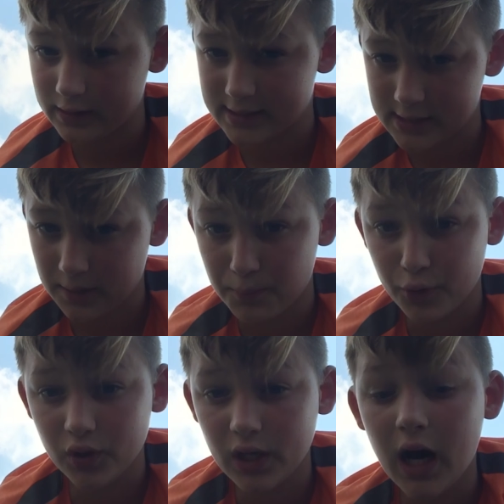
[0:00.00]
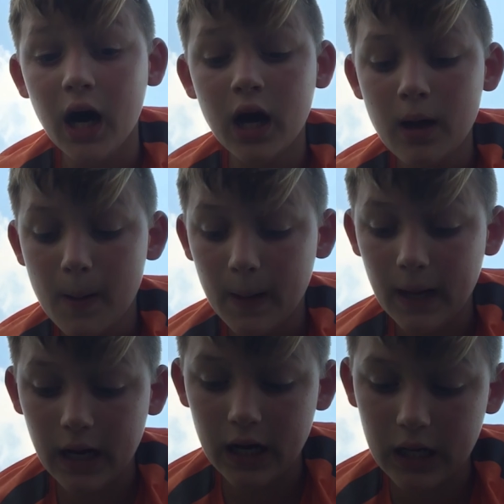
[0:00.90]
this is a Booyah
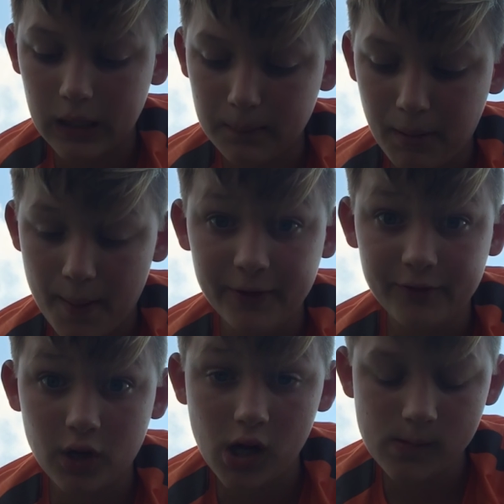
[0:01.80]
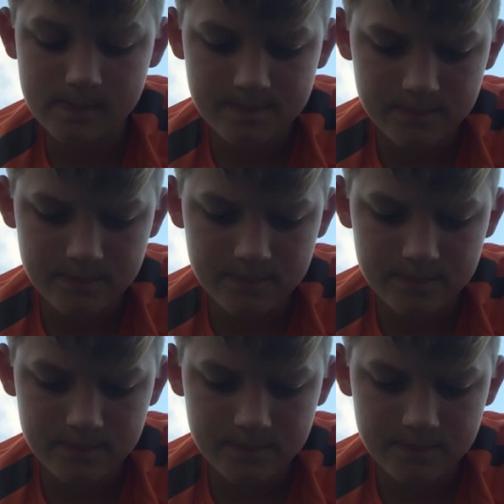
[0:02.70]
popping frog.